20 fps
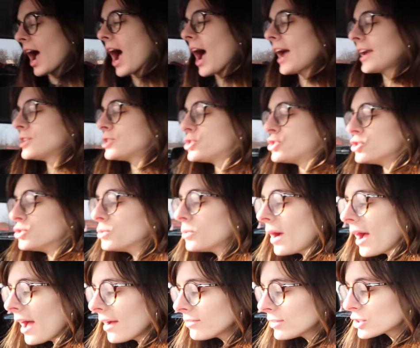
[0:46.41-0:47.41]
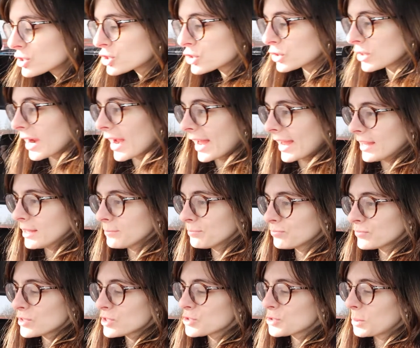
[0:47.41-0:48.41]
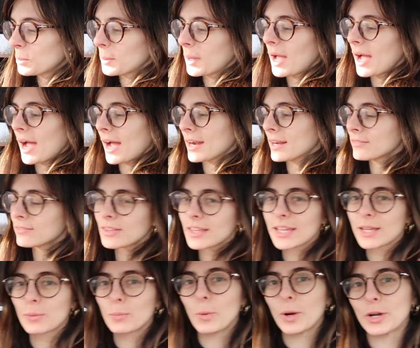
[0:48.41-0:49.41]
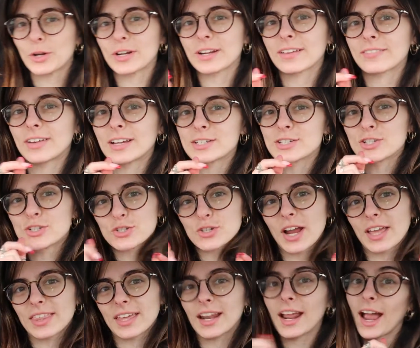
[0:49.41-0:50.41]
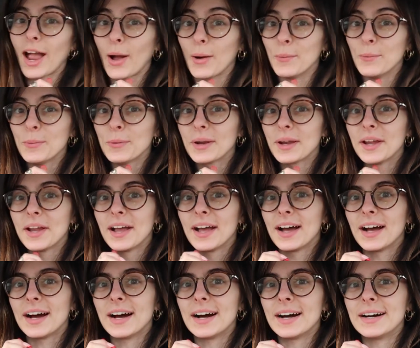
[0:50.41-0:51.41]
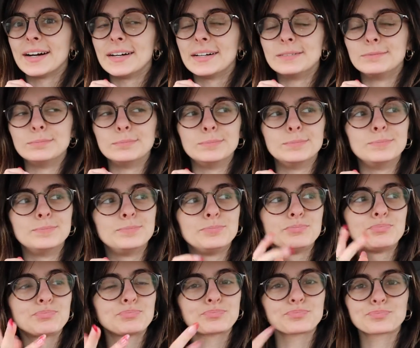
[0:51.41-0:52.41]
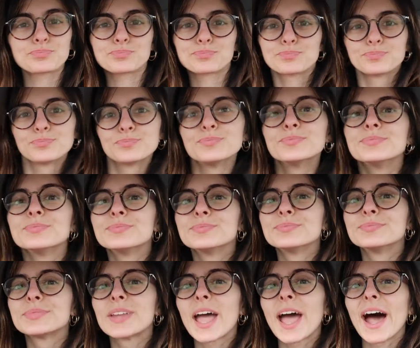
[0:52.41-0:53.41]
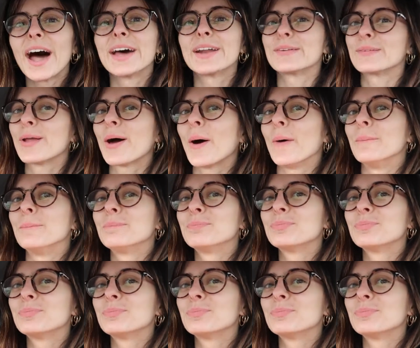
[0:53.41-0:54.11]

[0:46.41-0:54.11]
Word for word: I do have a tray, so I'm kind of like wondering if I should try that out. Um, I don't know.